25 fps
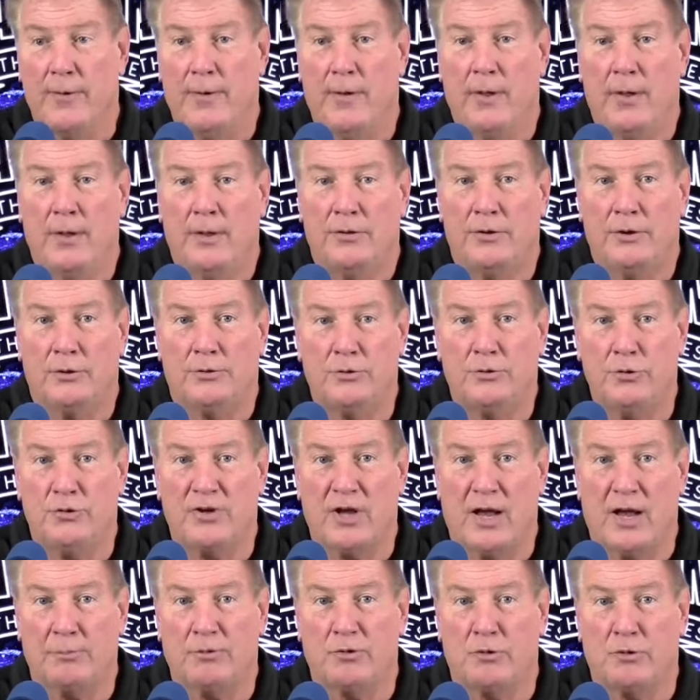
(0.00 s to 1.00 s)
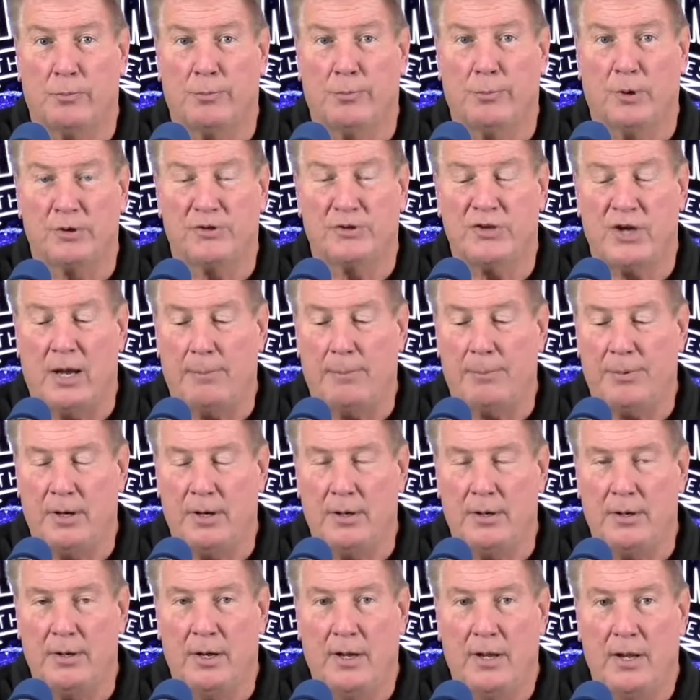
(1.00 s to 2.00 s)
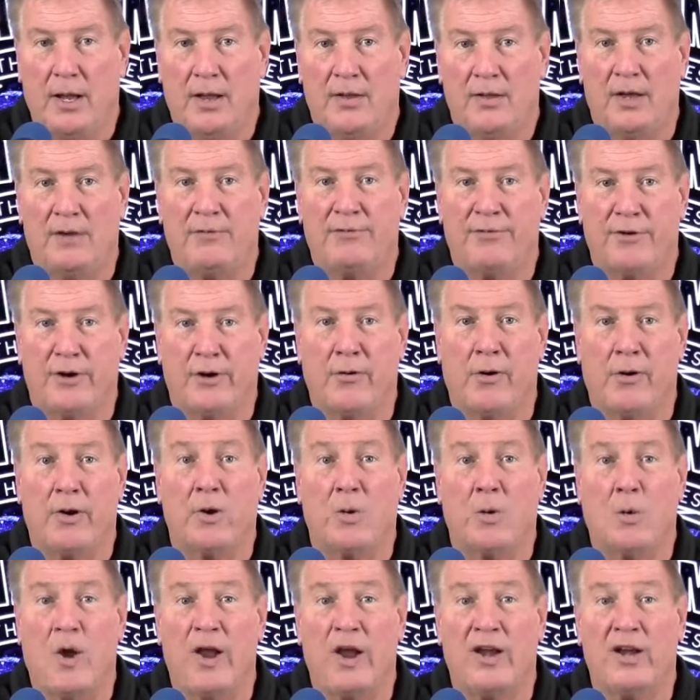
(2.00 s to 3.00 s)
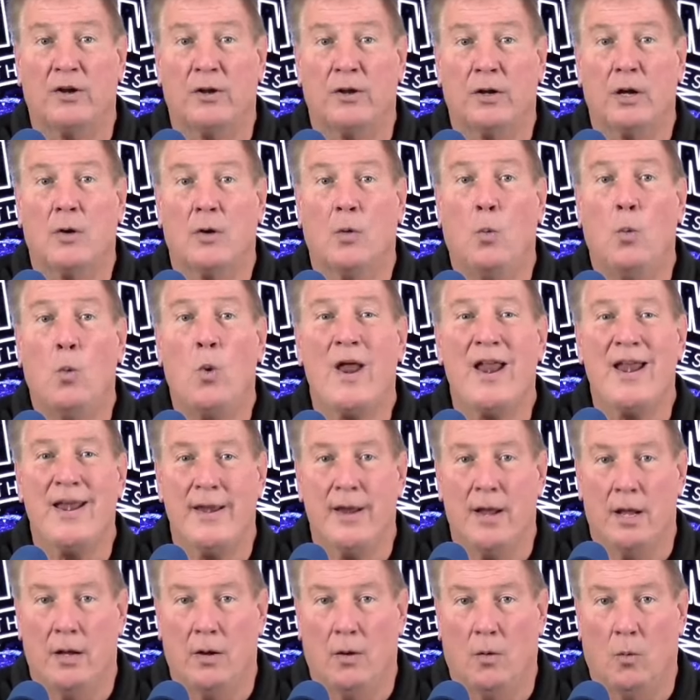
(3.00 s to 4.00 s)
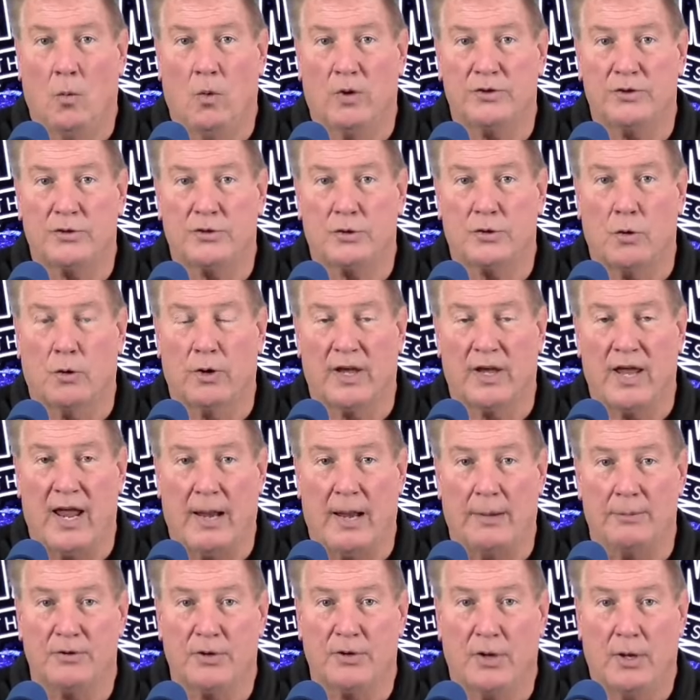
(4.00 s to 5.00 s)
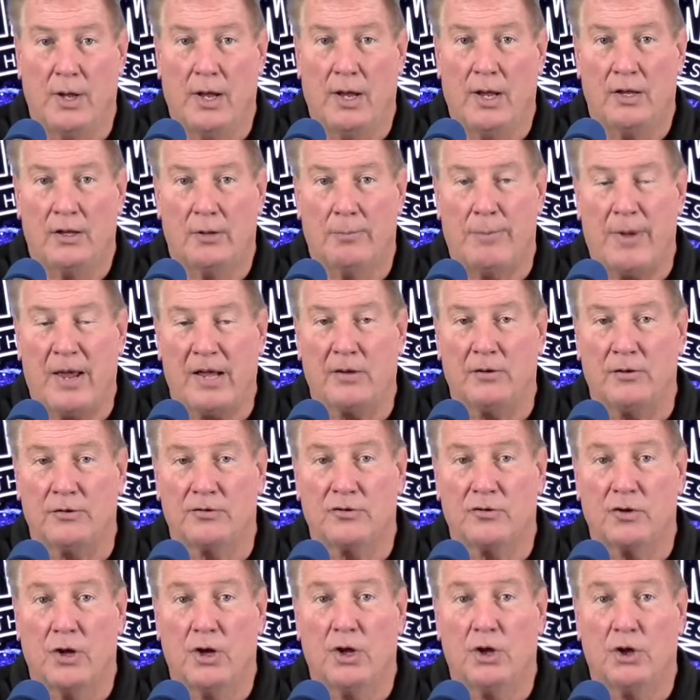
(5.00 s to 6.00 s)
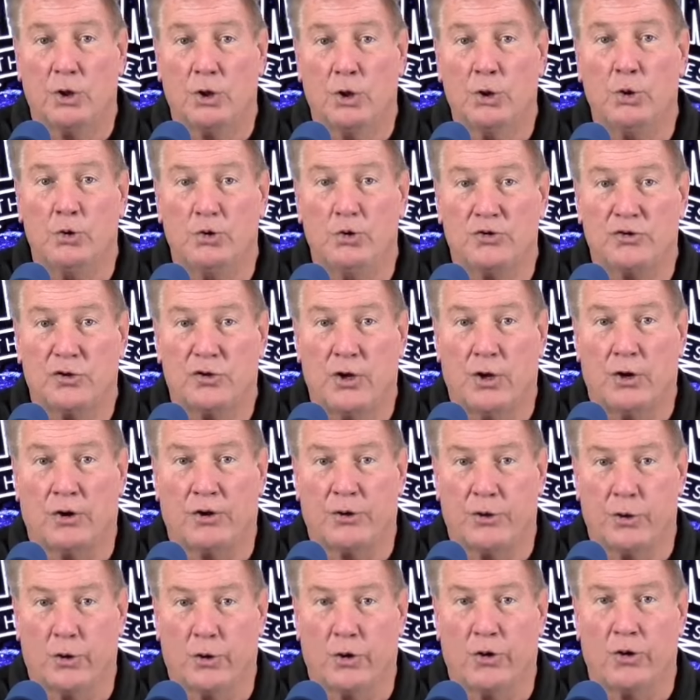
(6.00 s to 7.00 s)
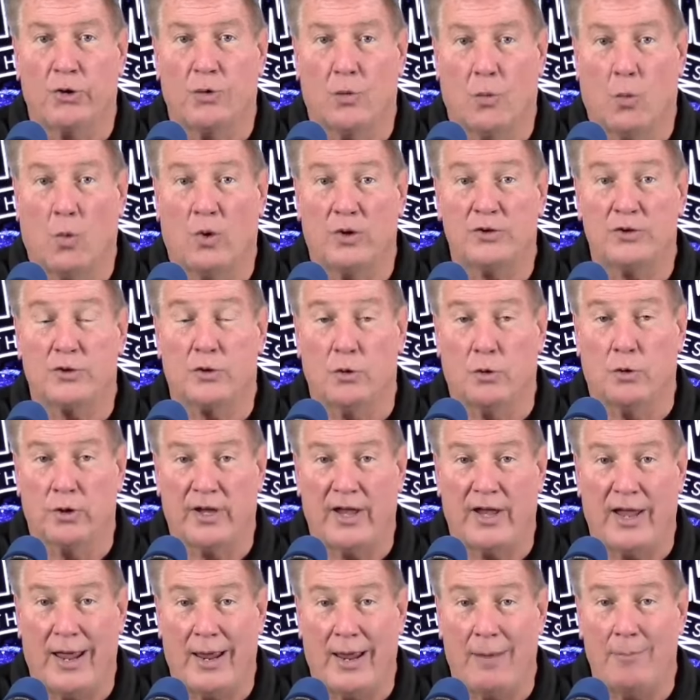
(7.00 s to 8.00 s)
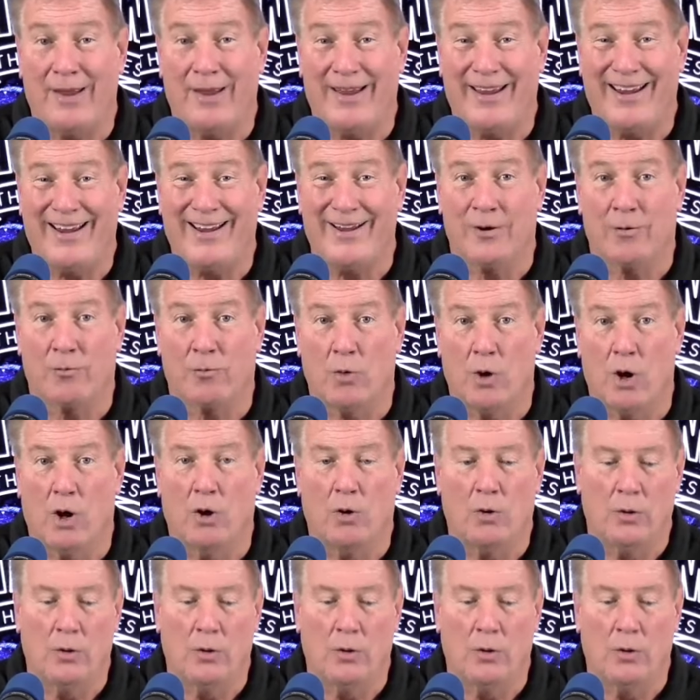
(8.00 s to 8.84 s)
they're two-time Super Bowl champion. They figure out a way to win one-score games. The Bengals lose their third one-score game in a row.